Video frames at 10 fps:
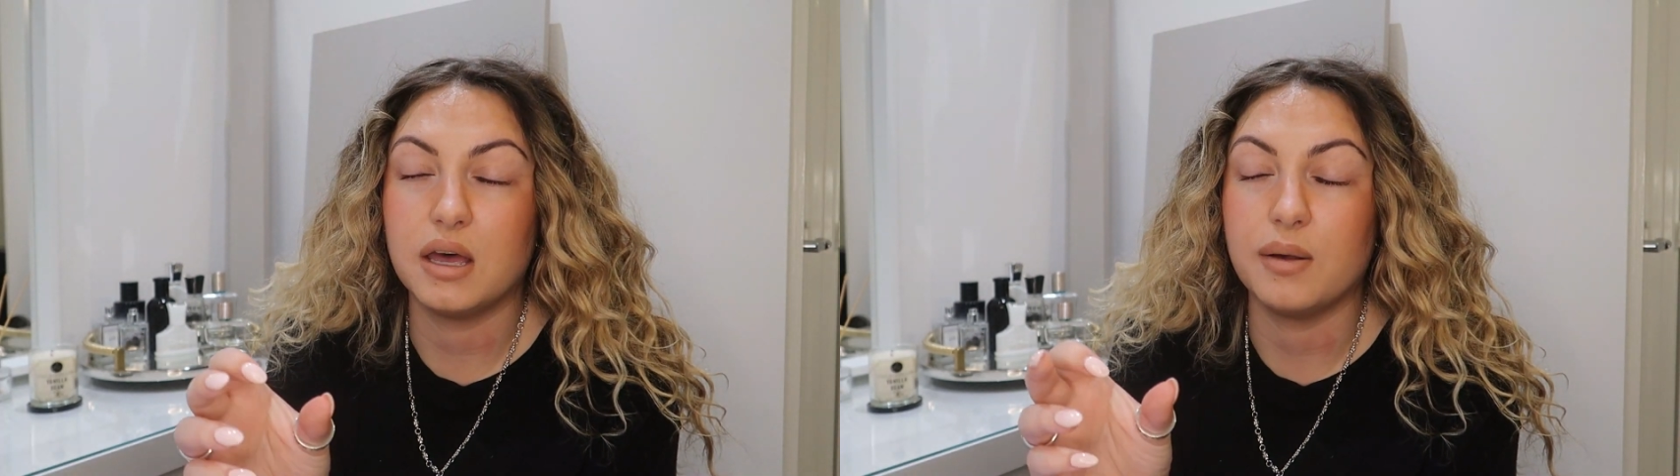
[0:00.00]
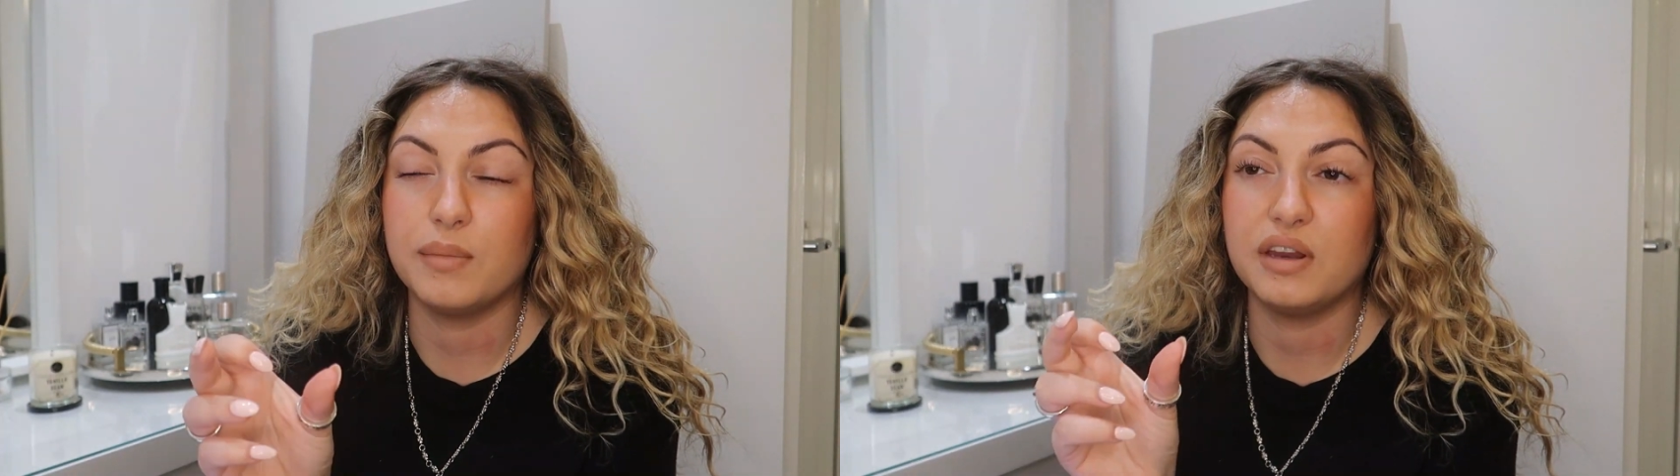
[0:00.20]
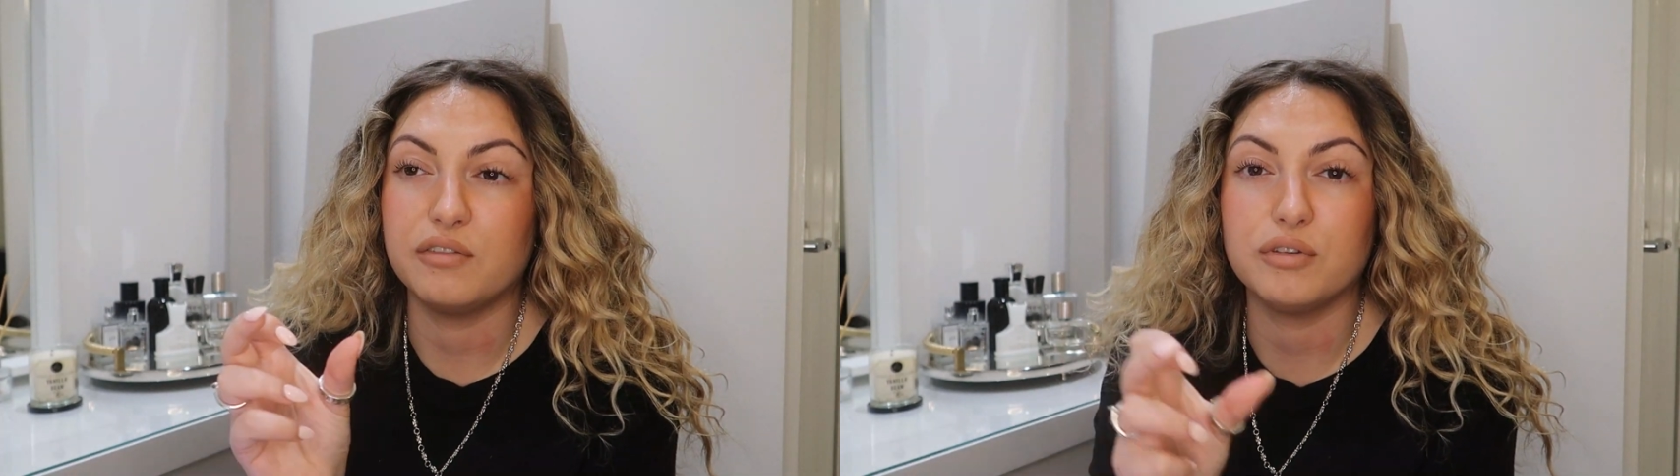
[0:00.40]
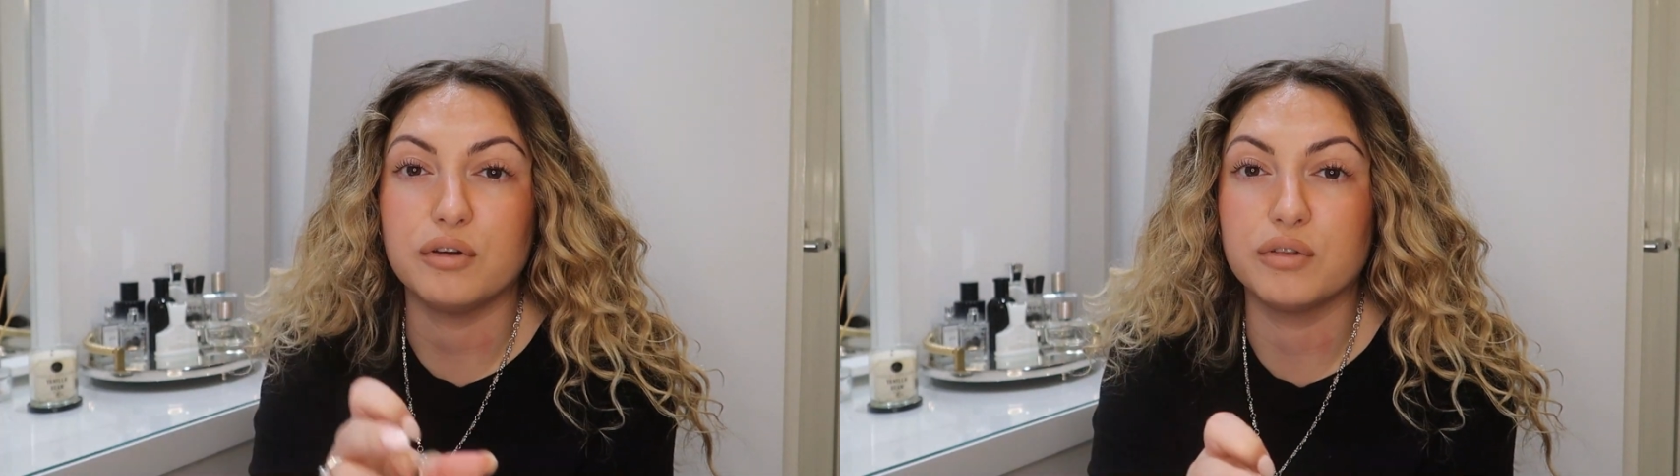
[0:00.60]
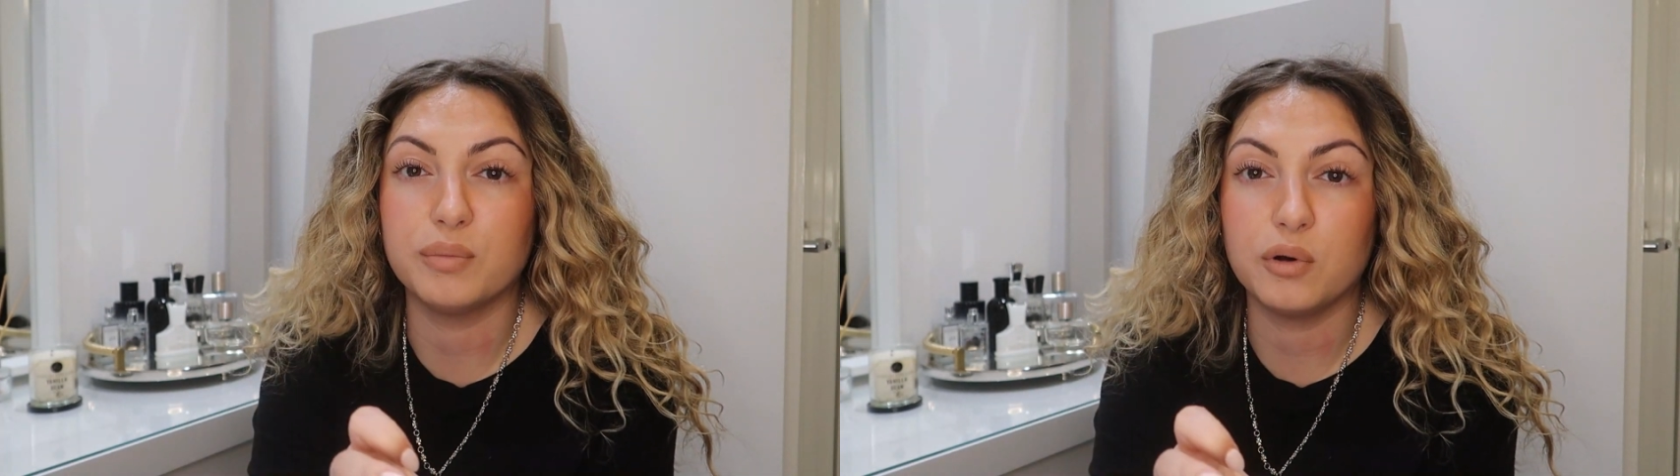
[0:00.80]
in a
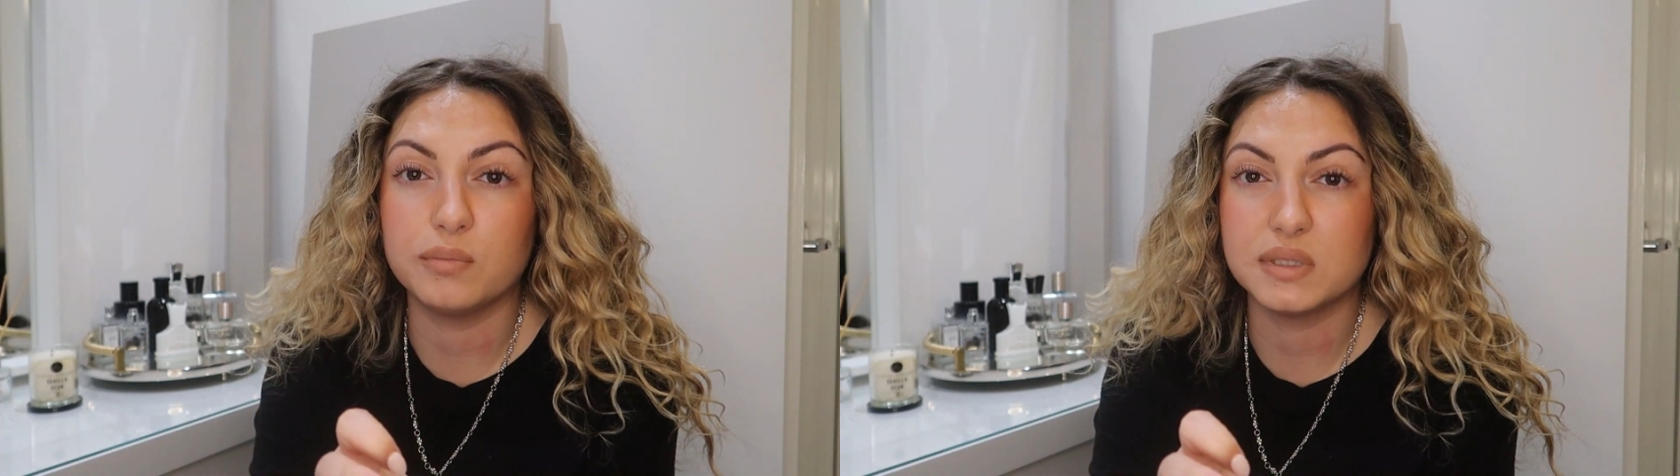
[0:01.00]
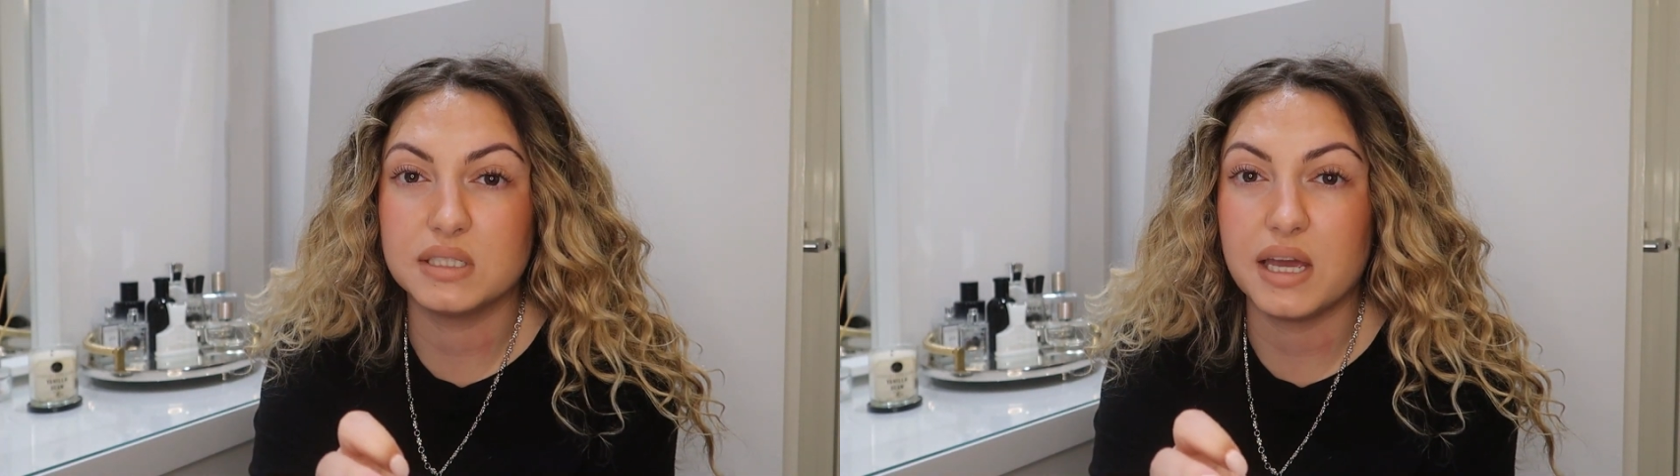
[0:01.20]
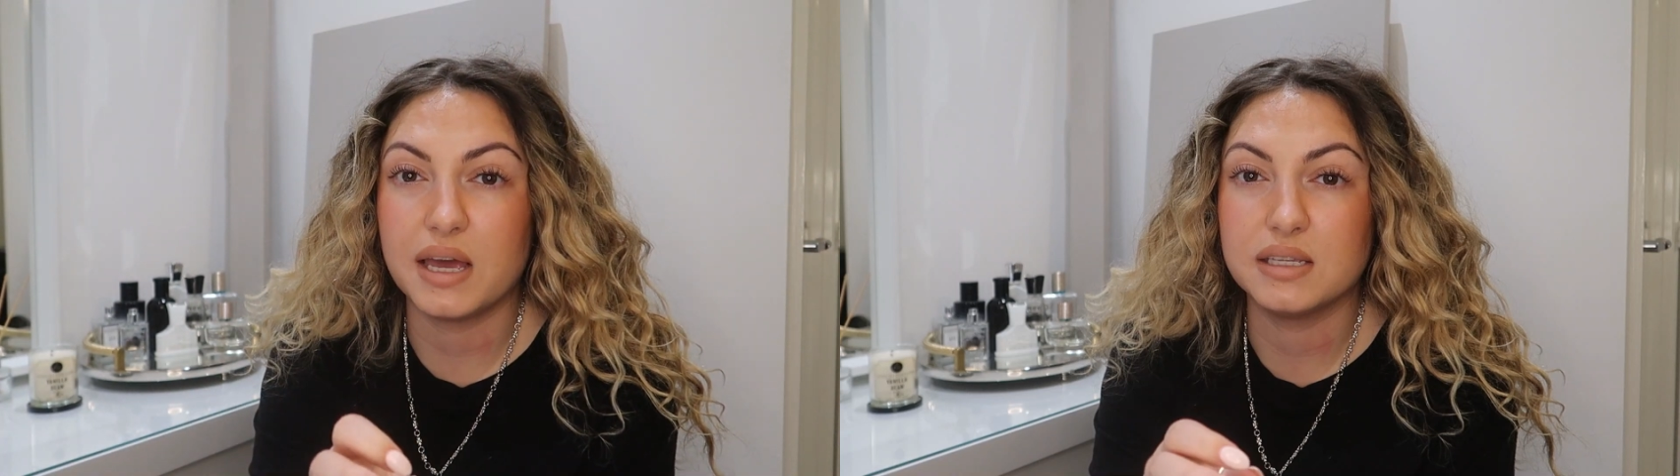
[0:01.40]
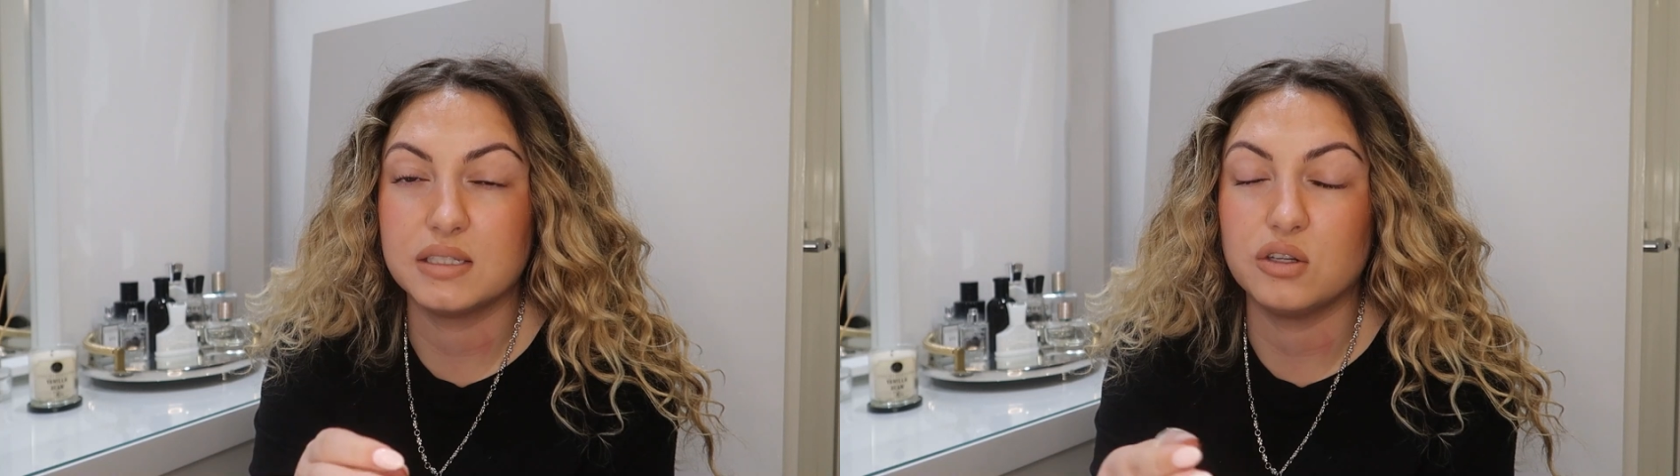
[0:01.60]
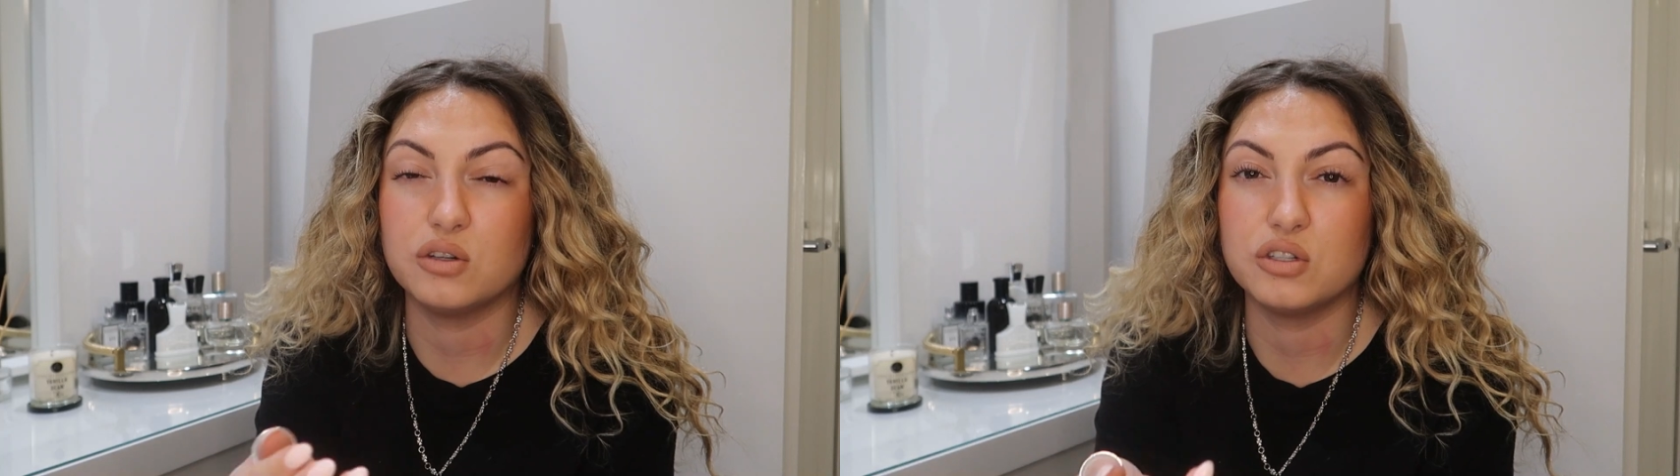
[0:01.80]
few of the bottom stairs you